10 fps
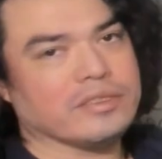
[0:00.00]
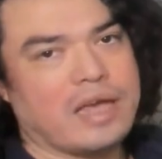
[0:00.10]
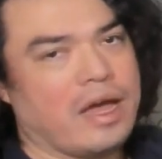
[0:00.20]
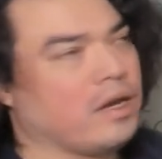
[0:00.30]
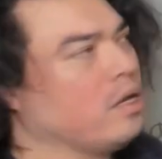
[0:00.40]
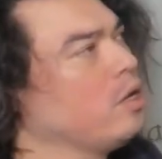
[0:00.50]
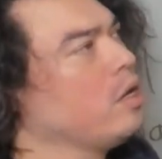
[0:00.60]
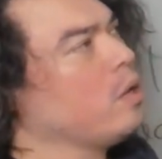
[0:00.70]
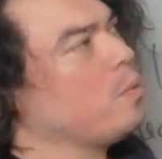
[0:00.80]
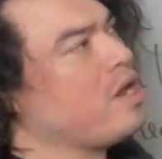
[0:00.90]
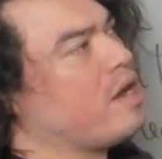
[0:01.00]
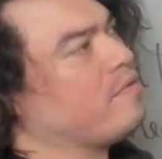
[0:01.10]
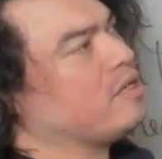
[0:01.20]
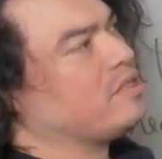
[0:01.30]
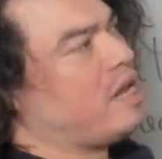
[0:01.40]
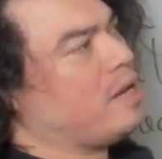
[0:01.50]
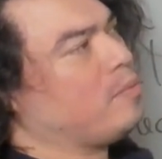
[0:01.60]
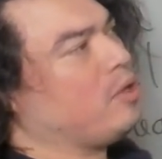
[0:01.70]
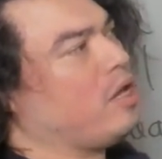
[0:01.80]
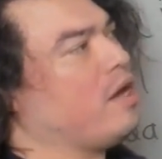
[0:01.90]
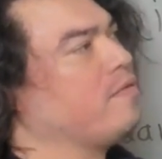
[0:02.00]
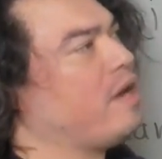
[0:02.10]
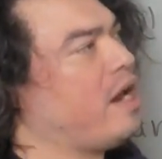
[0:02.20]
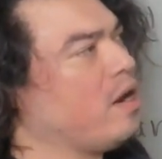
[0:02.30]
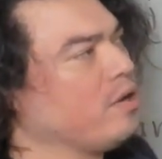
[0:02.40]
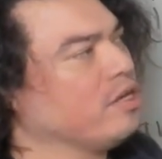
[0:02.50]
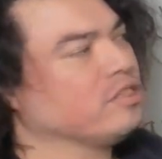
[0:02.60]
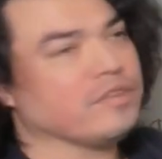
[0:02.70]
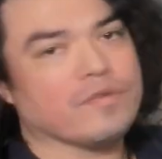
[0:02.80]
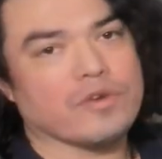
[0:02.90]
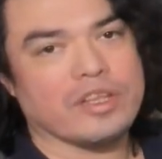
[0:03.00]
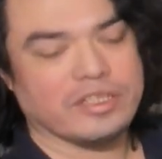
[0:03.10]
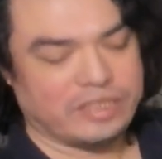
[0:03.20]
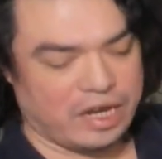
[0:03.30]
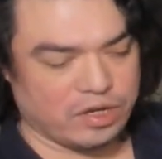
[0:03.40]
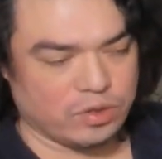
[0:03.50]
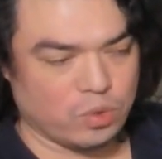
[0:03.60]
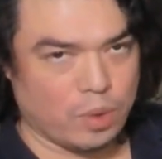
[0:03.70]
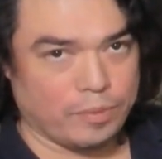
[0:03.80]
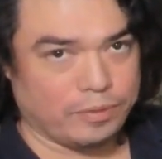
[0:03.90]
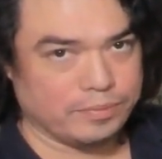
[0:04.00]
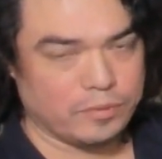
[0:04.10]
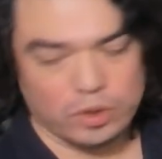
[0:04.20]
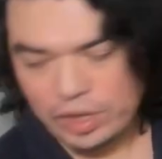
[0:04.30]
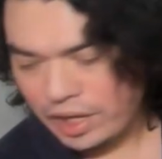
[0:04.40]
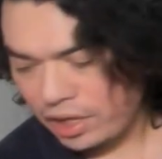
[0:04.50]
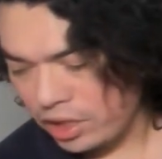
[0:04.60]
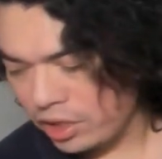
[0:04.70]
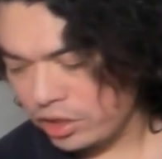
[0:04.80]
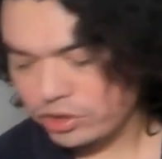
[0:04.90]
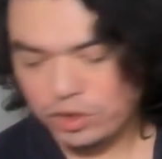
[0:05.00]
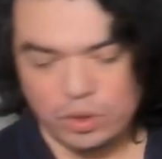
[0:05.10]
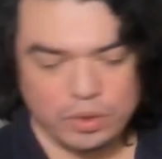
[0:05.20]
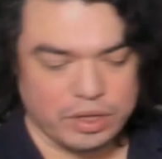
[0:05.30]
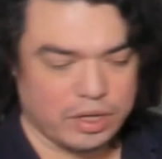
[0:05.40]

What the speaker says: that we have a table of areas for the standard normal. Okay? So,